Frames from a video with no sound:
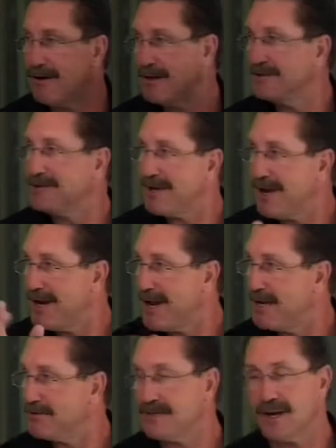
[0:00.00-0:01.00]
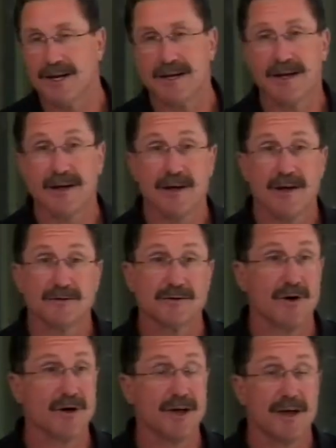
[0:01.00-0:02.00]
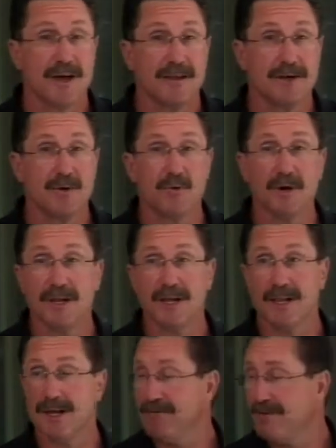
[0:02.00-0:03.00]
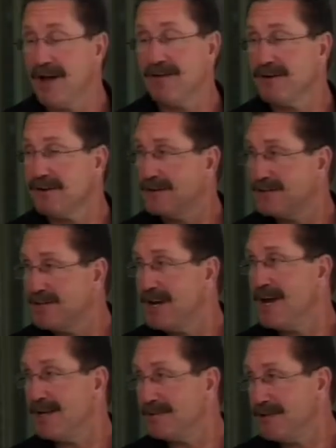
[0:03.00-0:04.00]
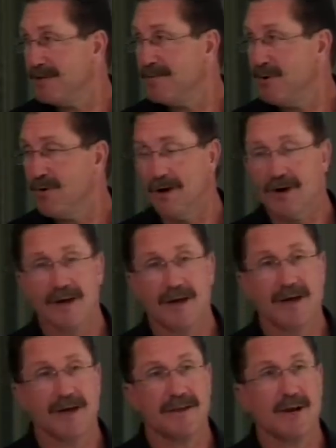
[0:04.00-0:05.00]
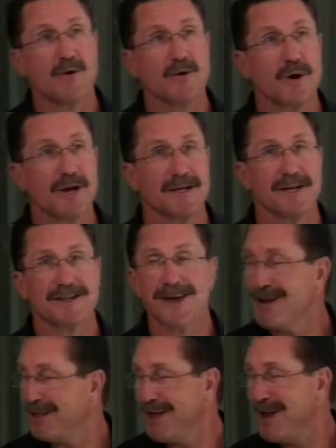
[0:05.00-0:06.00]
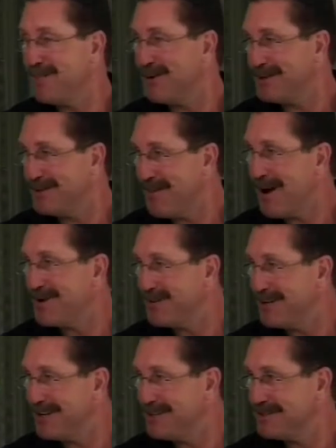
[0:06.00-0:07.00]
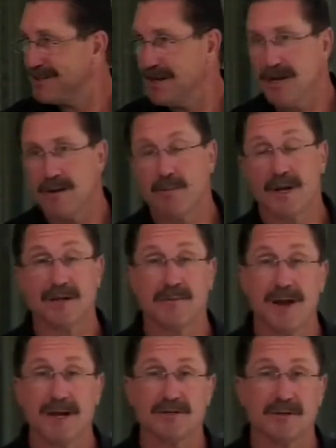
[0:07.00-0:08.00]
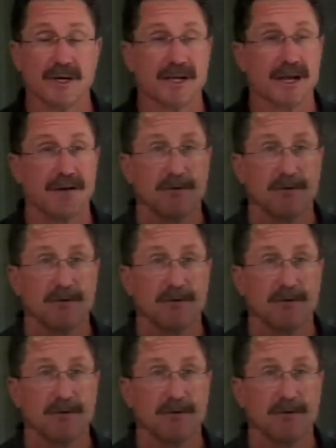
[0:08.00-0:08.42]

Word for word: inside, outside. So they really leave nothing to chance anymore. They don't quite get that elaborate in the minor leagues, but right. at the major league level,